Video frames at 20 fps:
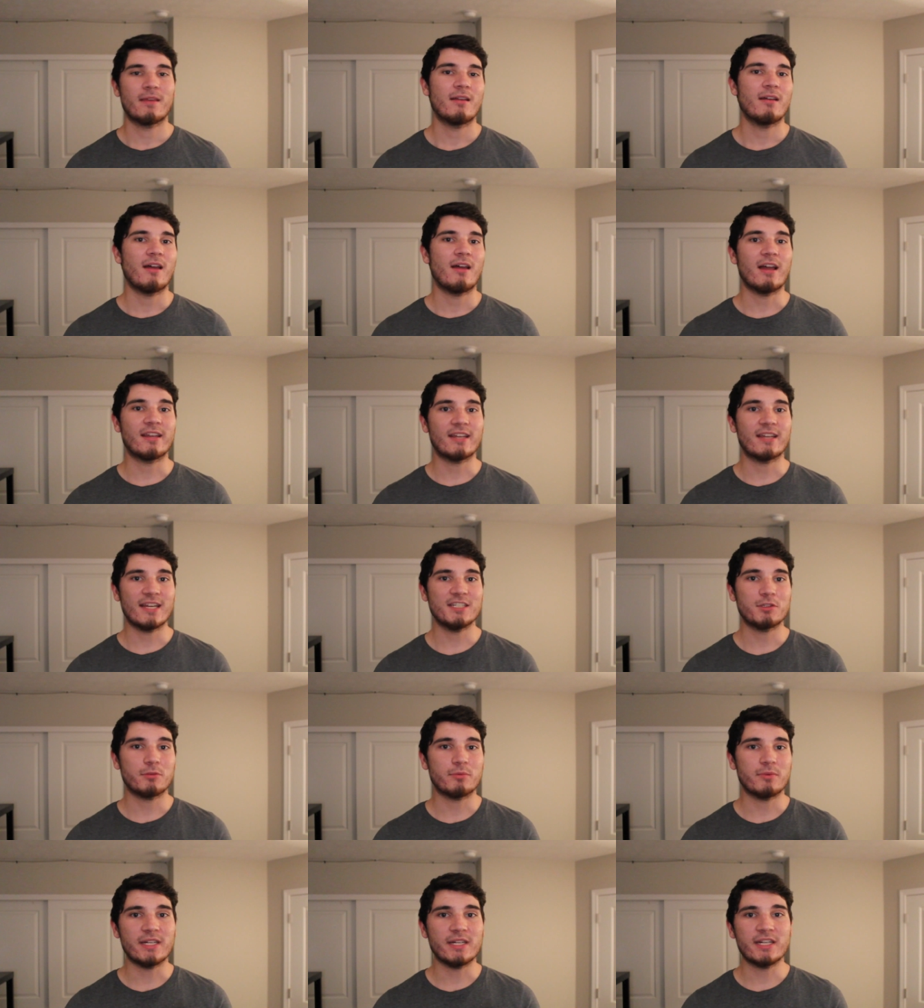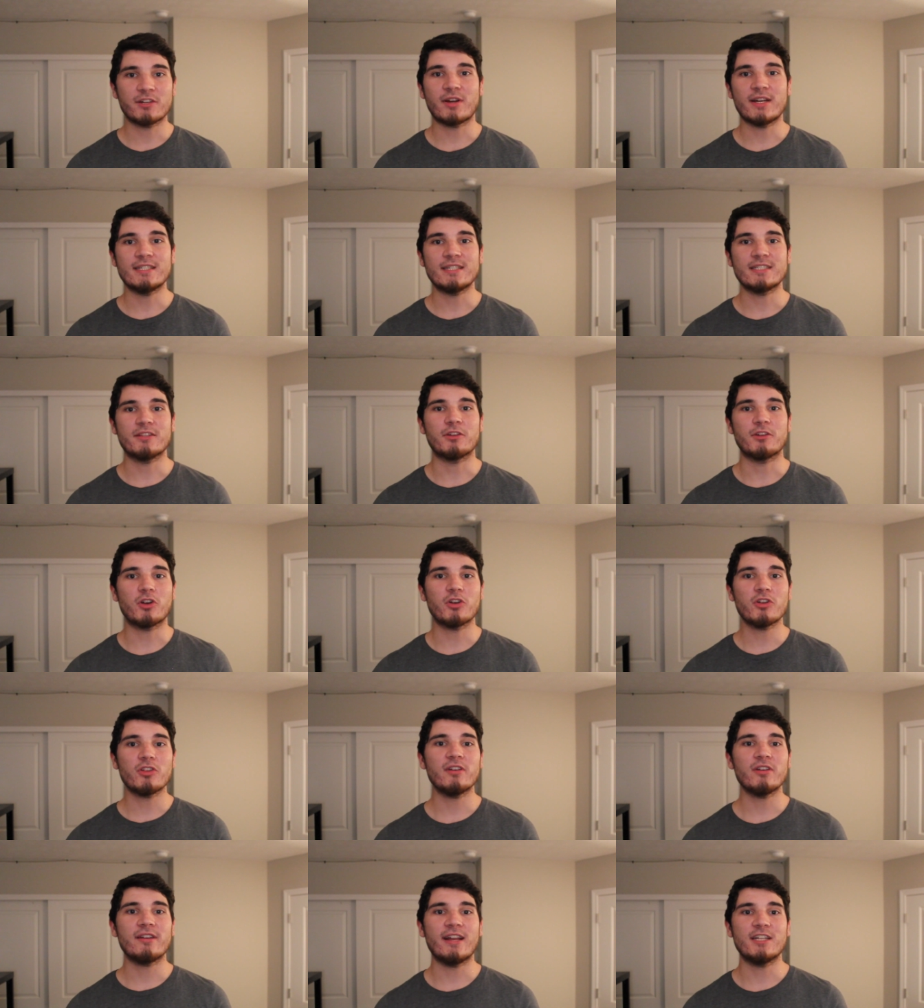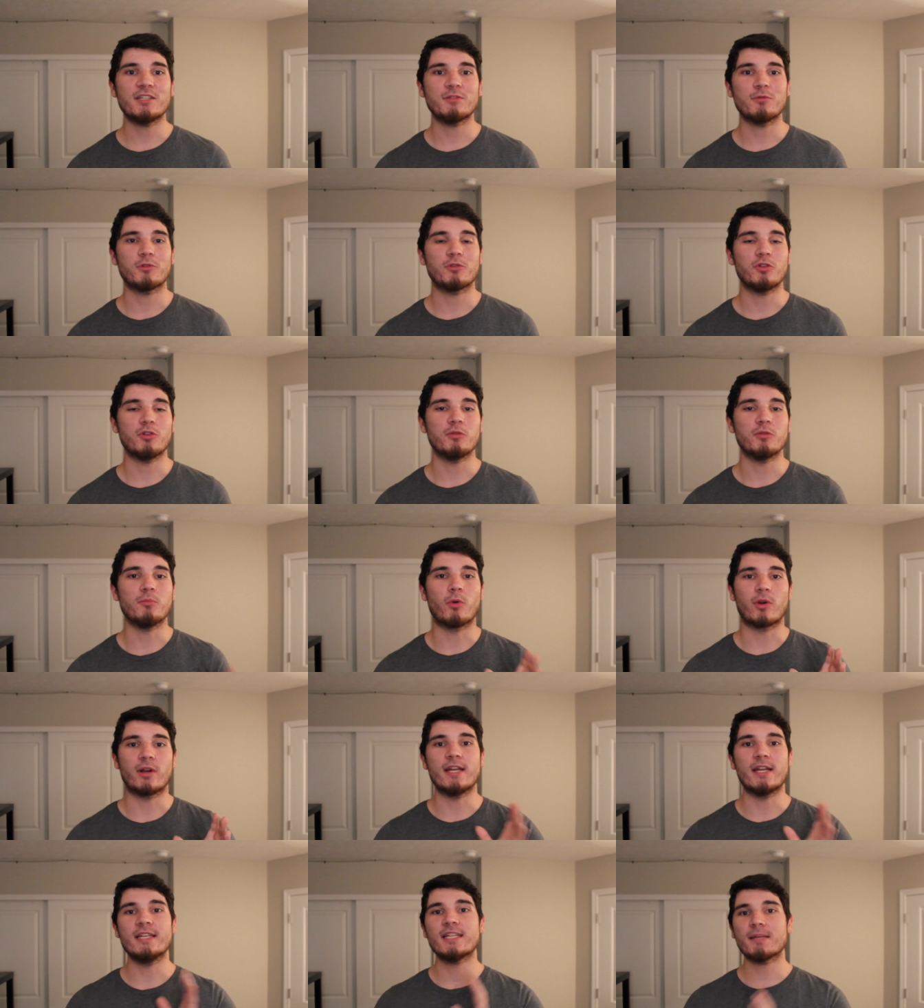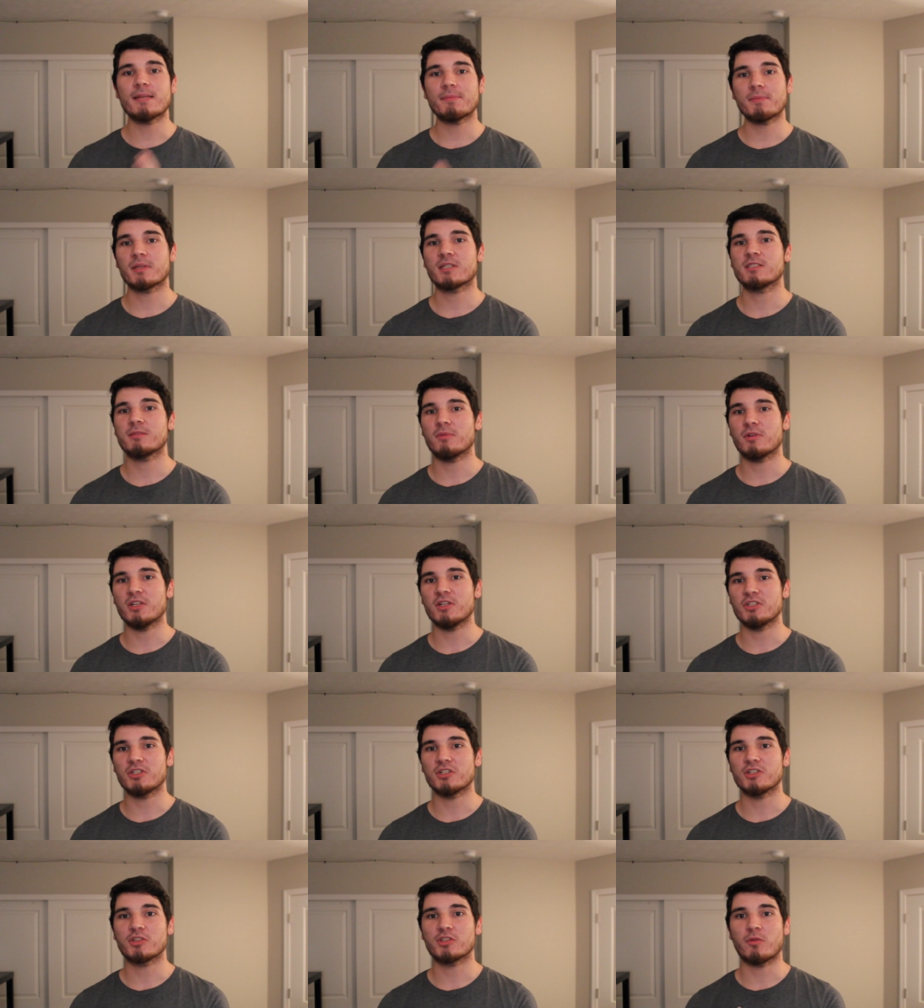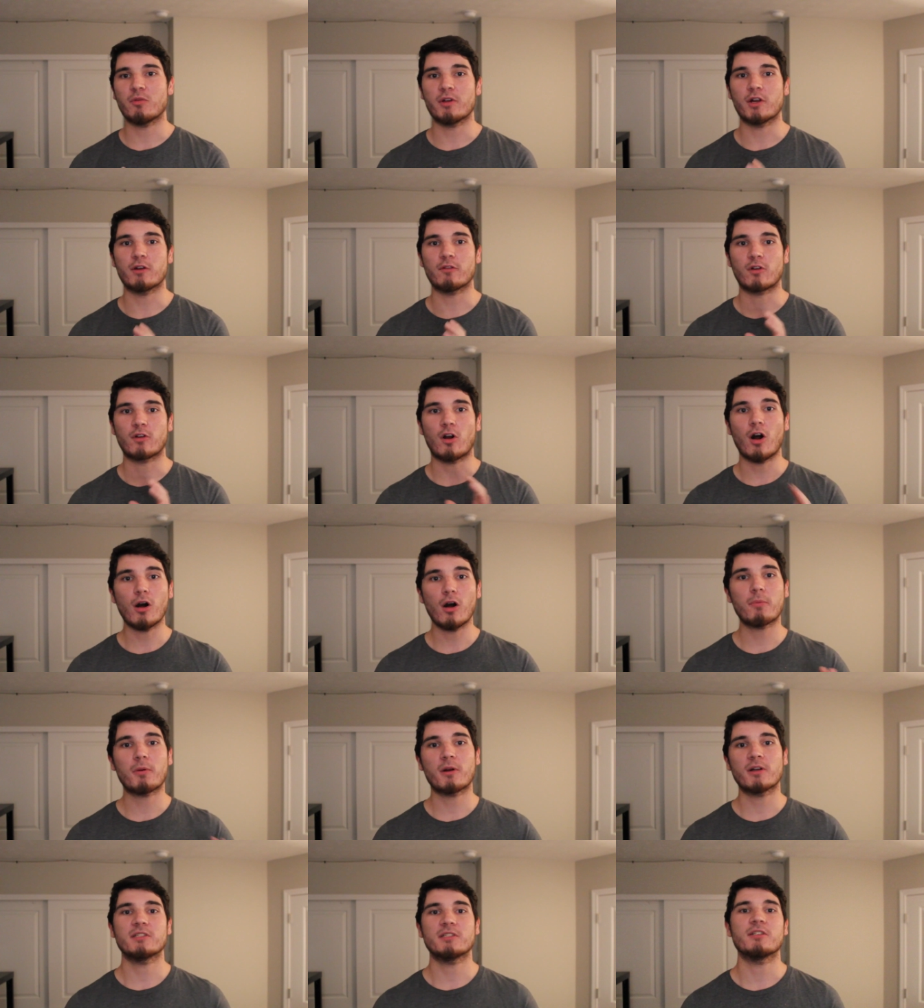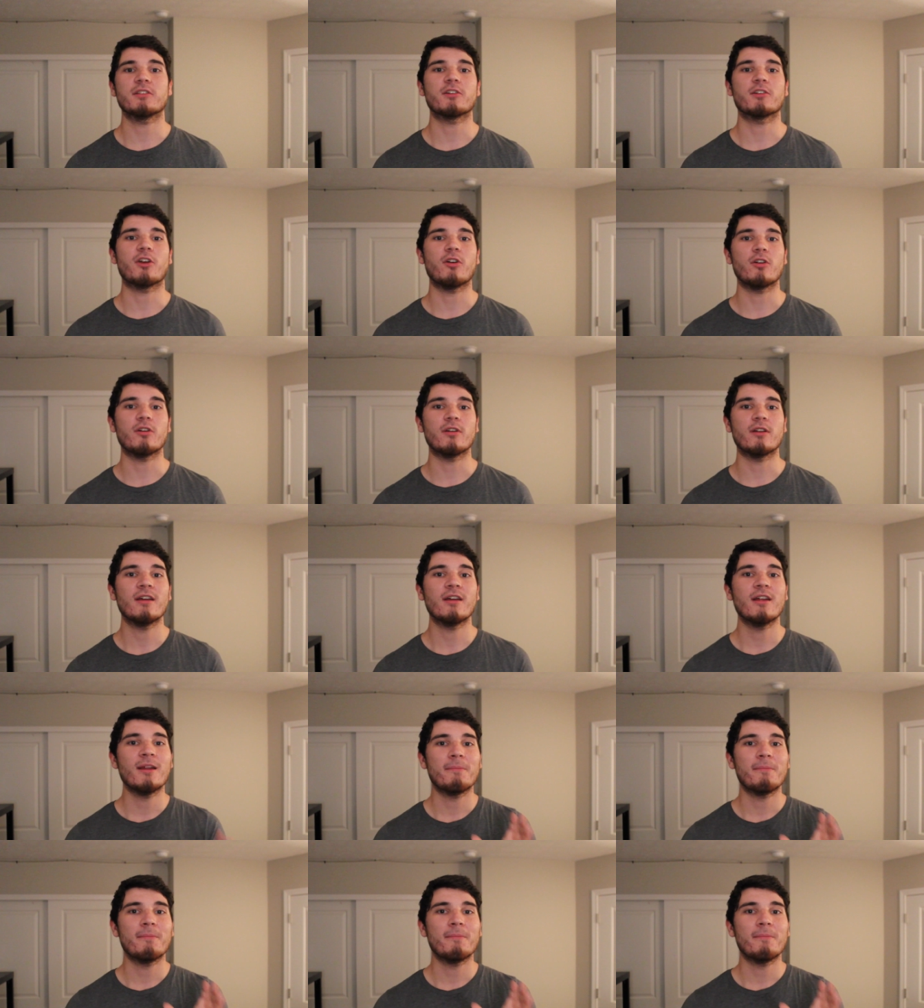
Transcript: Again, to reiterate, the early days will include more in-depth explanations going over all parts of the code.